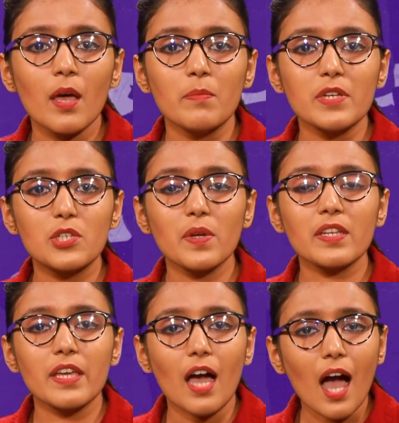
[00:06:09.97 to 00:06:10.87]
between
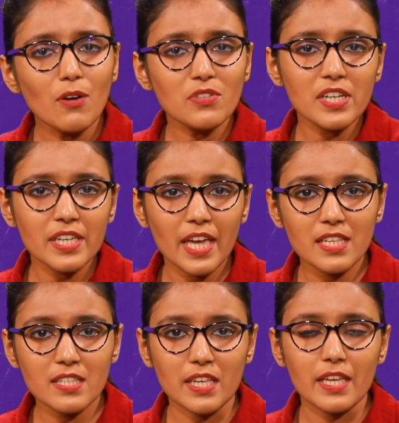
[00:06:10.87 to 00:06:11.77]
the outer
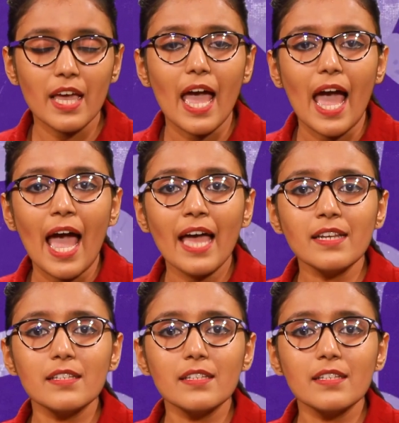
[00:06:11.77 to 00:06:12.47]
casing and